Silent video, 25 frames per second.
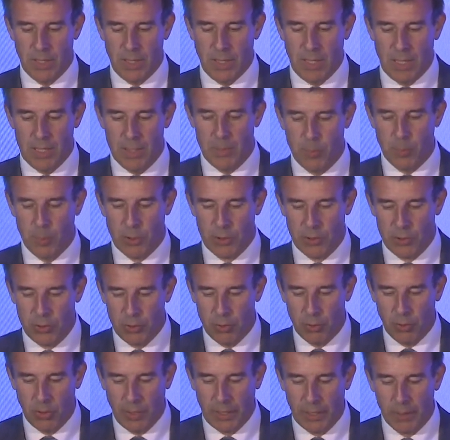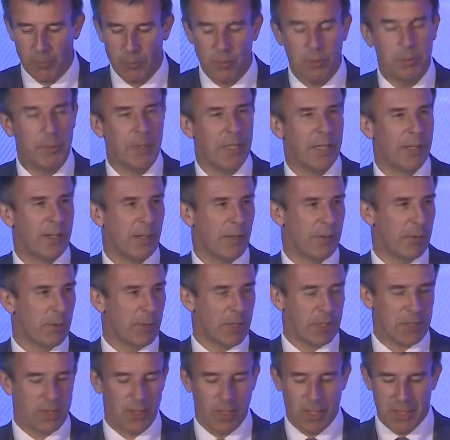into what surely will be another
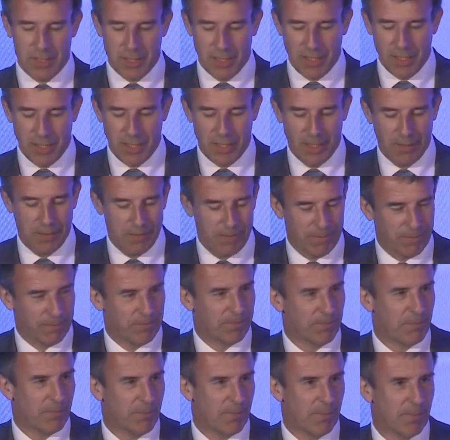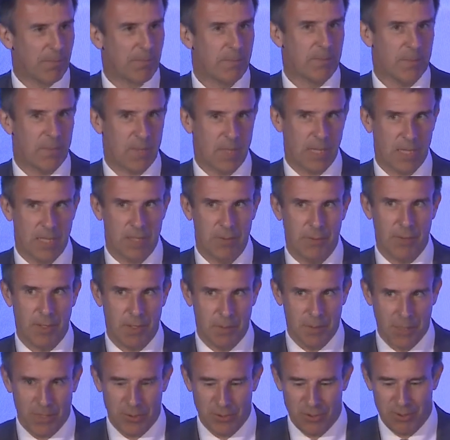exciting year. Thank you very
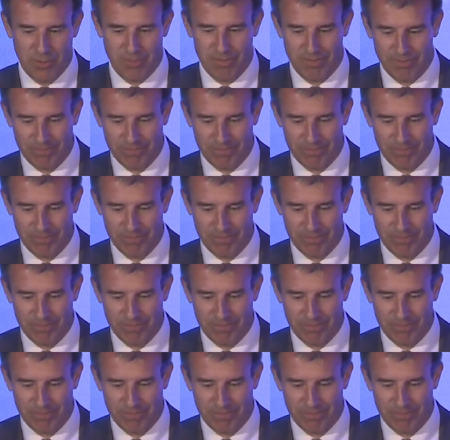much.